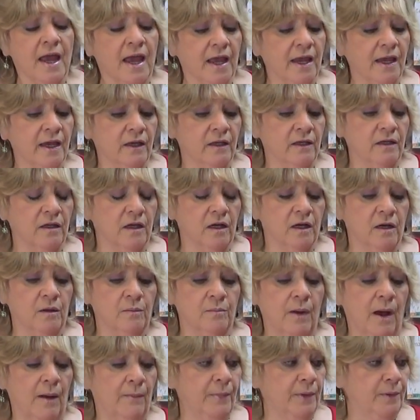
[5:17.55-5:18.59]
And
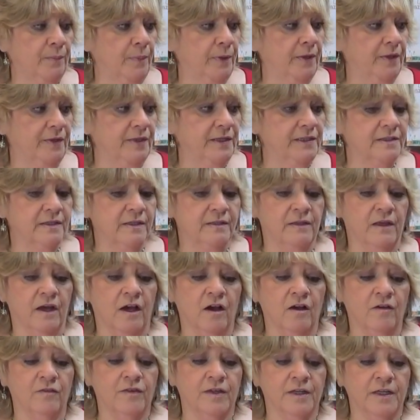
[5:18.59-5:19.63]
I'm going to put this in the
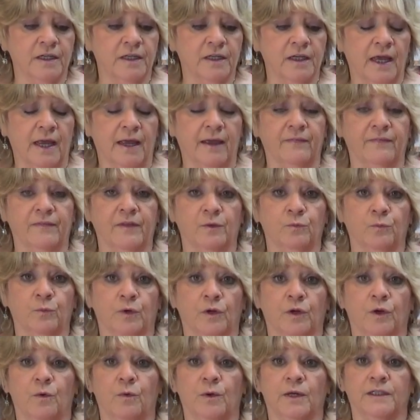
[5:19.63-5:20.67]
oven, and then
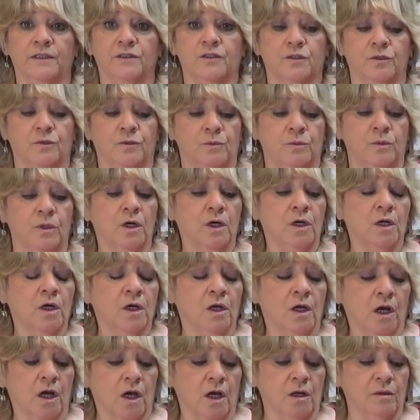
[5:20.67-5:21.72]
we're going to
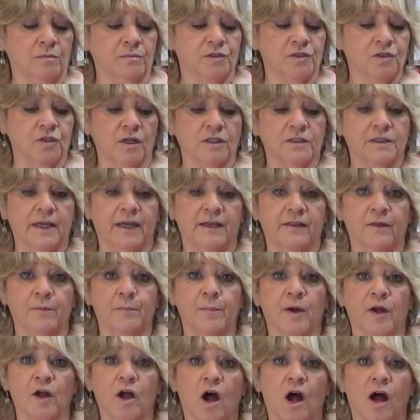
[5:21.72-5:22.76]
saute the
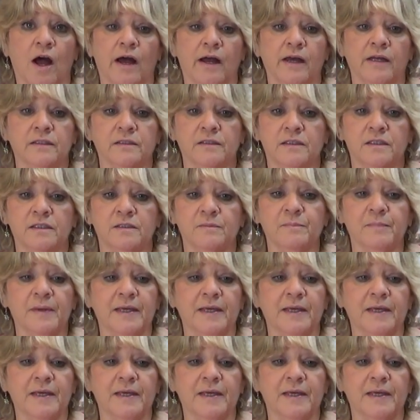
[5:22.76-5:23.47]
pecans.